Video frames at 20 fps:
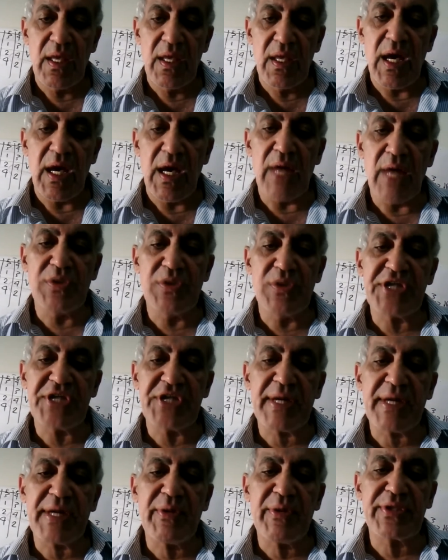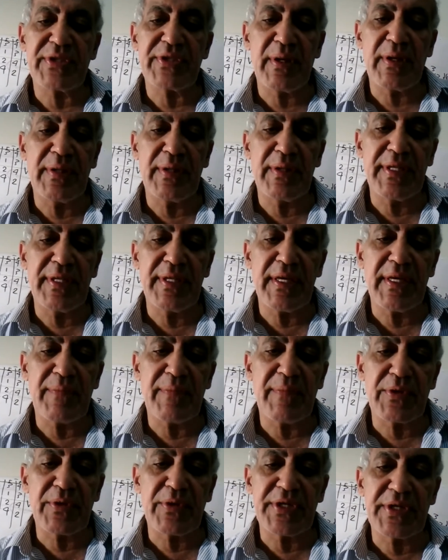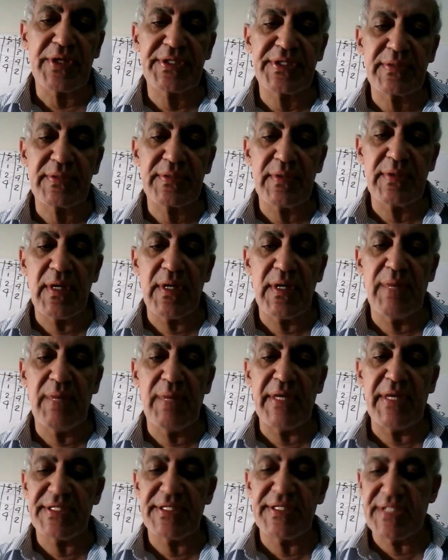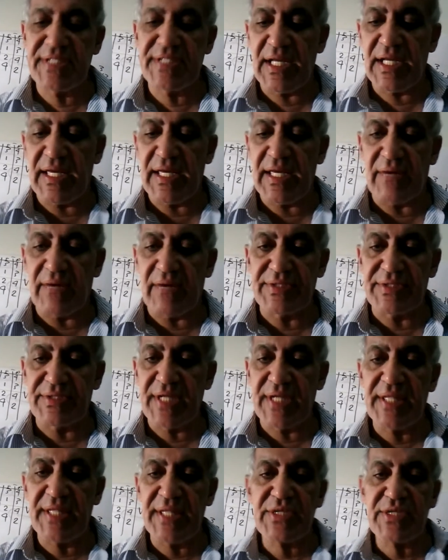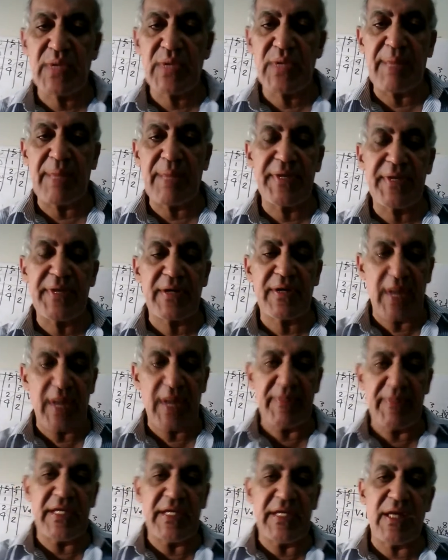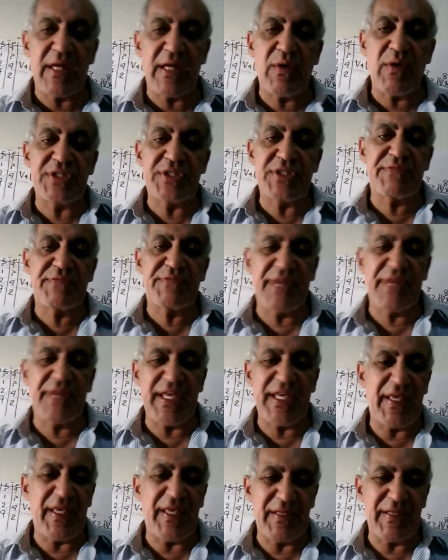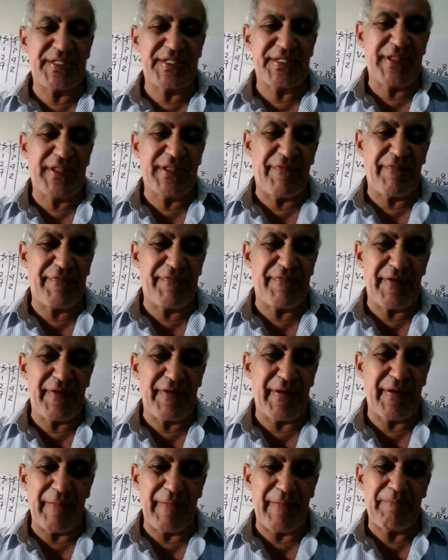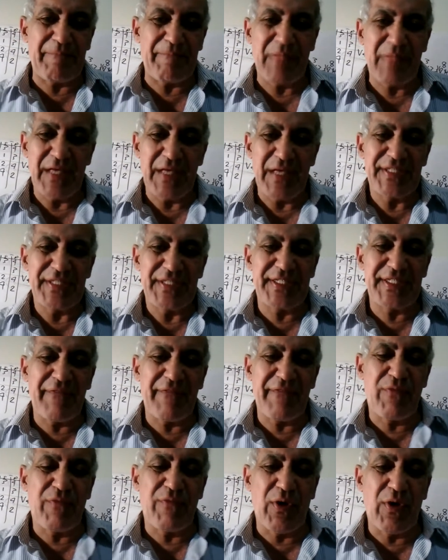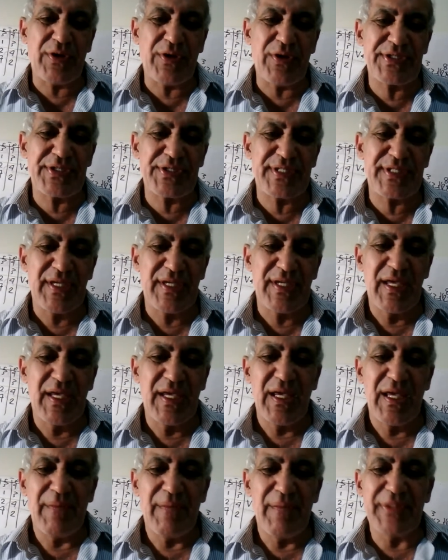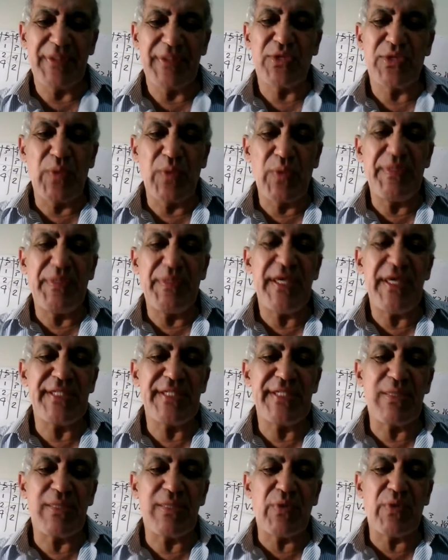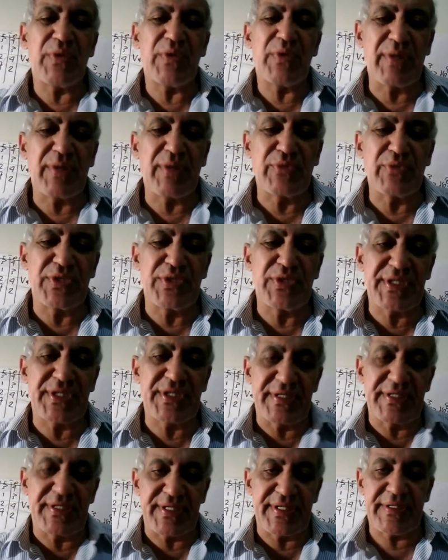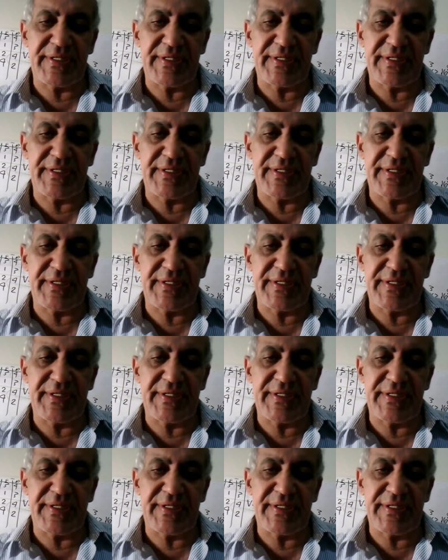And we'll check about the product based layout. And this will appear, I mean, now it's very stiff words, but it will be easy when we come to discuss it.